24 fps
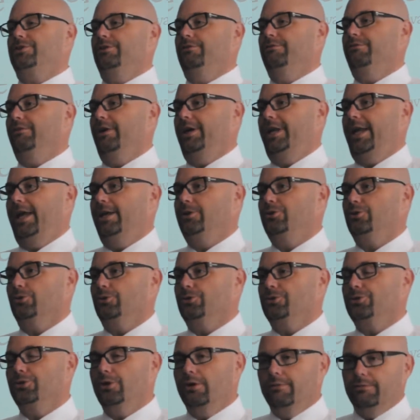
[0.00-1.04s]
in financial
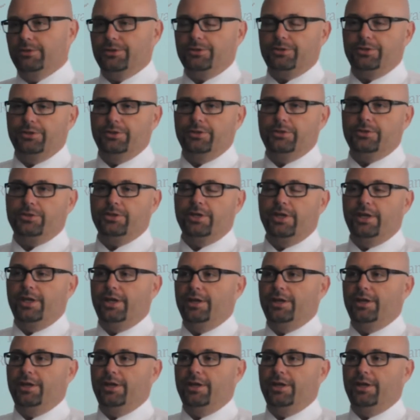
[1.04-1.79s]
services